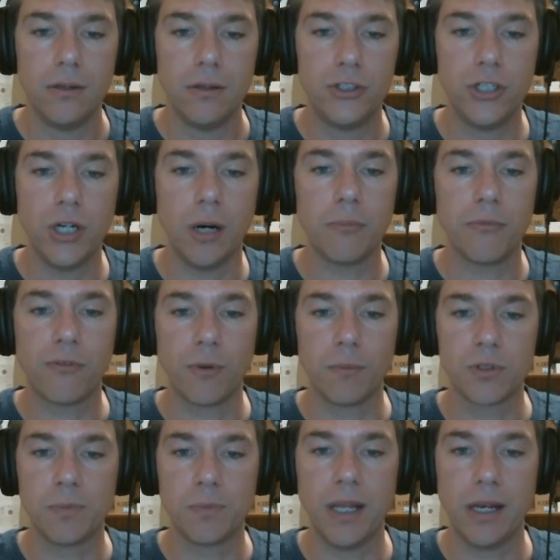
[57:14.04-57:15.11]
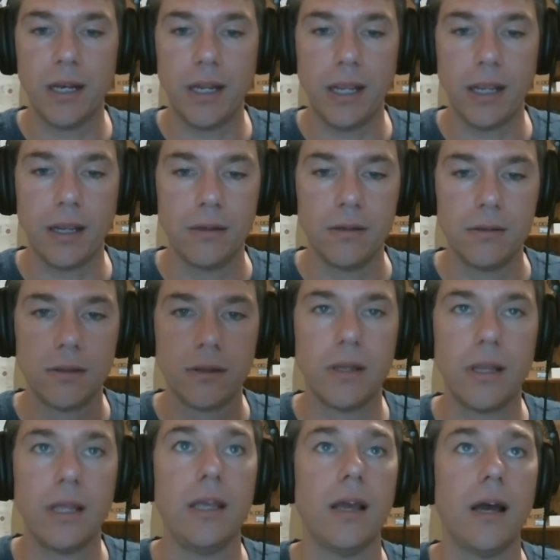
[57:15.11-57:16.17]
jump from spending
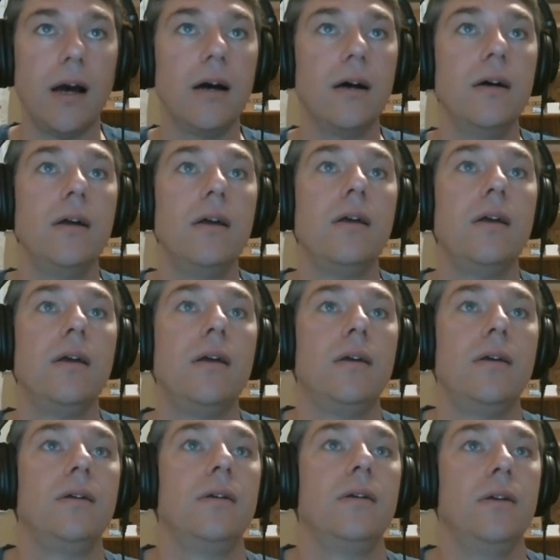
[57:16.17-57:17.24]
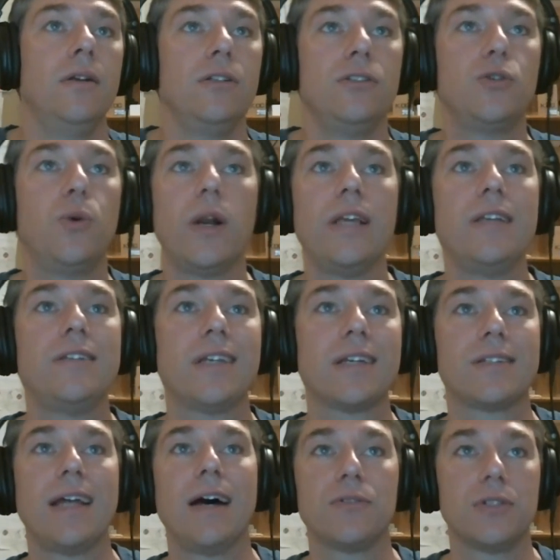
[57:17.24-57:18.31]
the
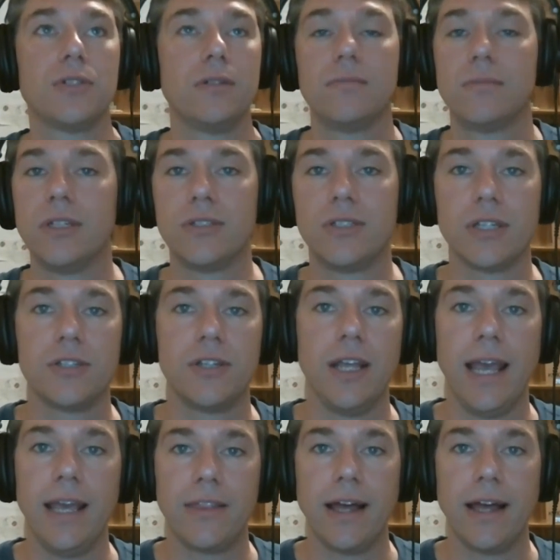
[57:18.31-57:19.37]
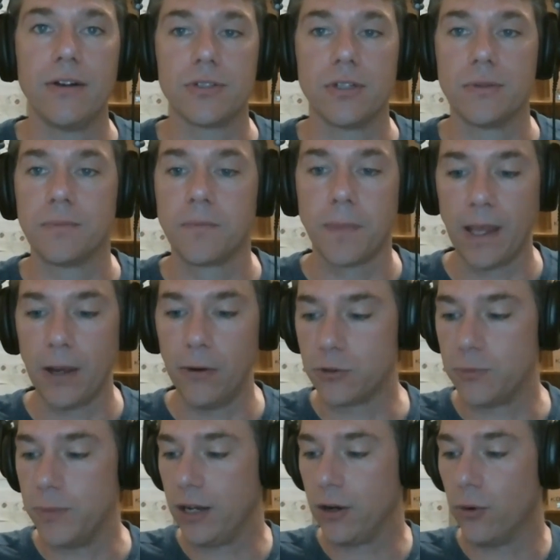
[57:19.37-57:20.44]
26,000 to 68,000. It
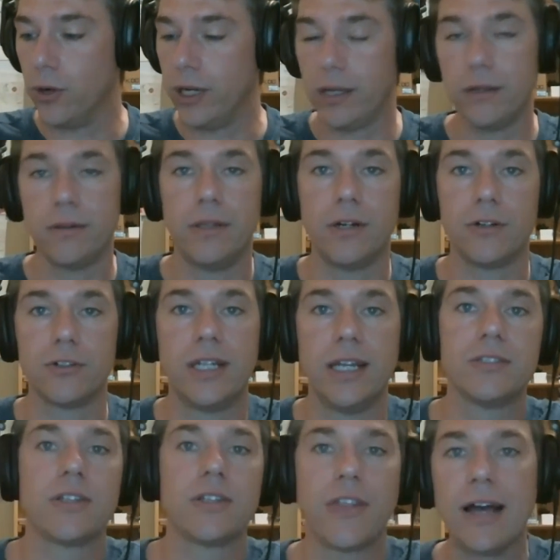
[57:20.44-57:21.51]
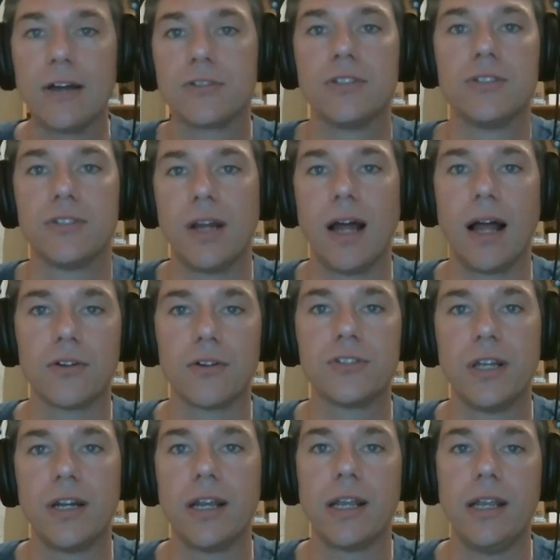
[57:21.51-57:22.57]
was me going, there's tens of thousands of dollars
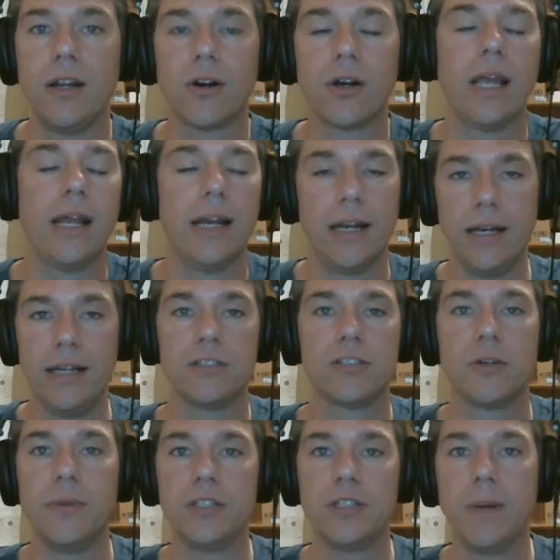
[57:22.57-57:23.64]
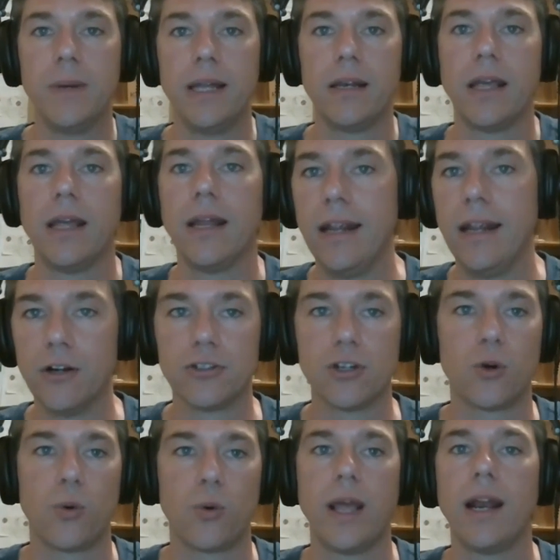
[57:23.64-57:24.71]
sitting here and it needs to be spent, and here's
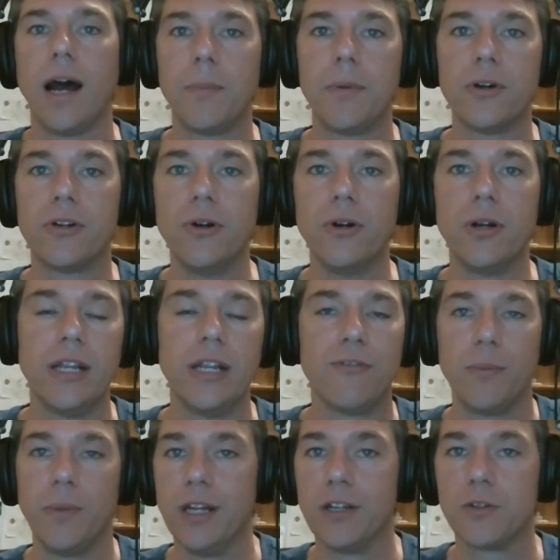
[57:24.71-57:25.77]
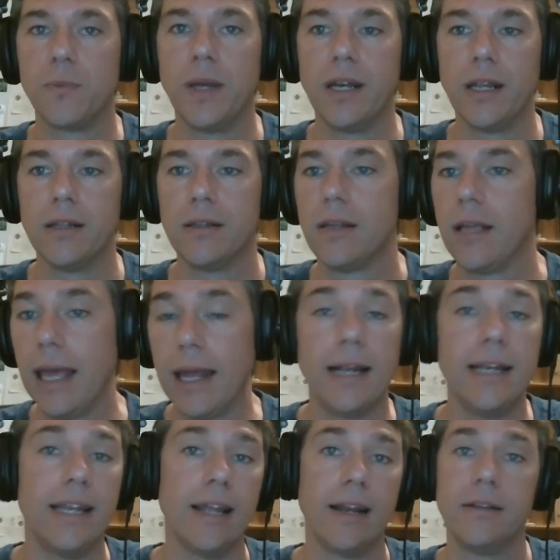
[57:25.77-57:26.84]
a great opportunity for me to spend it. And I
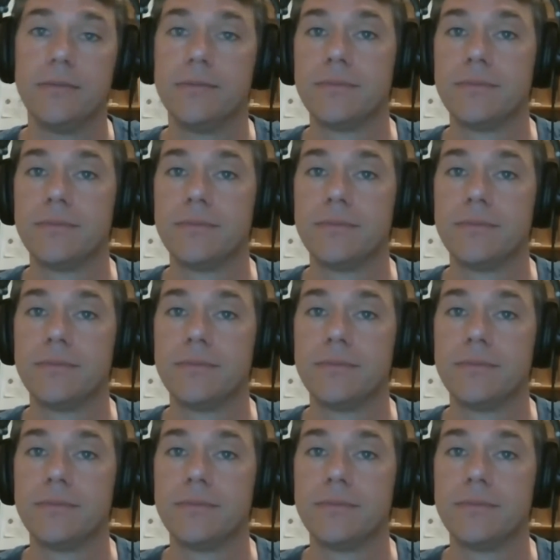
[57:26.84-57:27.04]
did it.